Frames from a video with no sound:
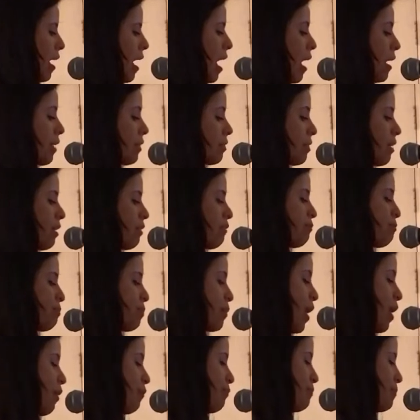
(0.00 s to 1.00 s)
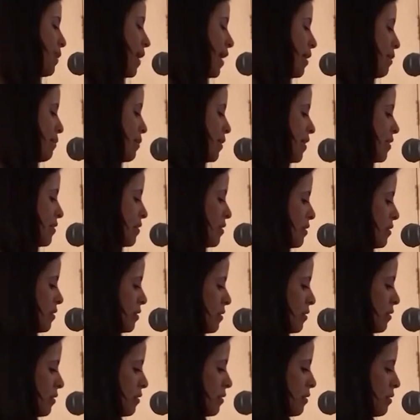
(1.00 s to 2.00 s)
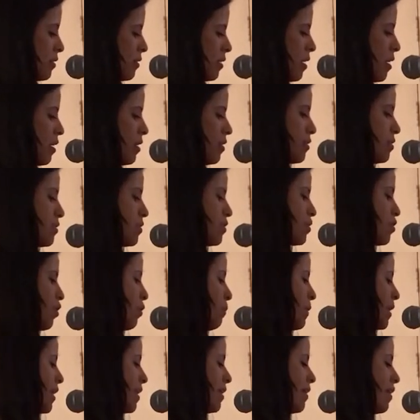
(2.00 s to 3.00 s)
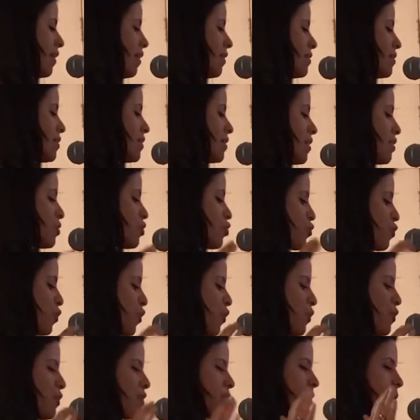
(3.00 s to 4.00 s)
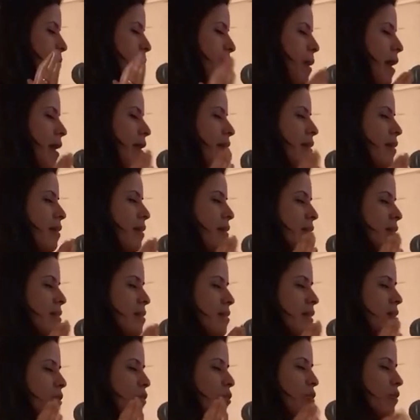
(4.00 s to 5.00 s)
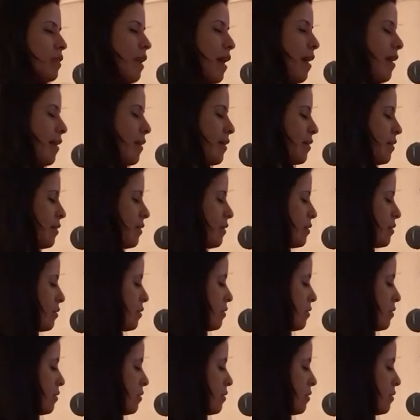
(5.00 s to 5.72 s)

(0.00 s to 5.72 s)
I love brown babies. So many unsaid truths embedded in a single line.